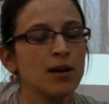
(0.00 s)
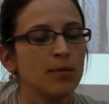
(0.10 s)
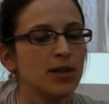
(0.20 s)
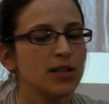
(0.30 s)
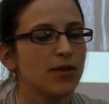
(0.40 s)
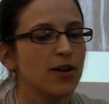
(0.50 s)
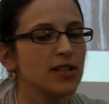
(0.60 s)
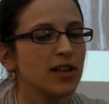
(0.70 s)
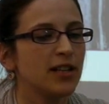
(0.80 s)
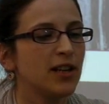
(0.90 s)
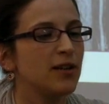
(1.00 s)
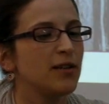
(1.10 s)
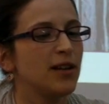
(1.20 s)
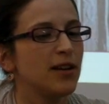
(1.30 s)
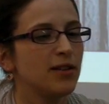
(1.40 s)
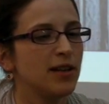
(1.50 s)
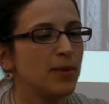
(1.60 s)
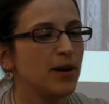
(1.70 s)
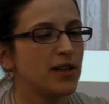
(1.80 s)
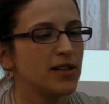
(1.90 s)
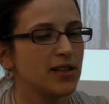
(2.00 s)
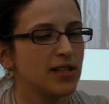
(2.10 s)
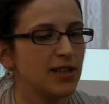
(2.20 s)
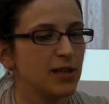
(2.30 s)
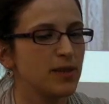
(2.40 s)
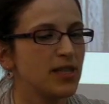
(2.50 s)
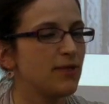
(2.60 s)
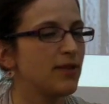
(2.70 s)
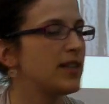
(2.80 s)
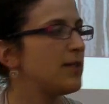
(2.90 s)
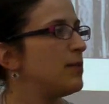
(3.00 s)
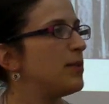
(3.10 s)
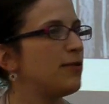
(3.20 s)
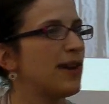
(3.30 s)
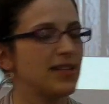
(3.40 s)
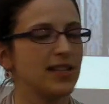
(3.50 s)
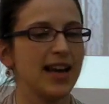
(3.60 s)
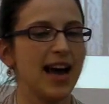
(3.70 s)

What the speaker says: But as far as I know, the only person to deal specifically with Blavatsky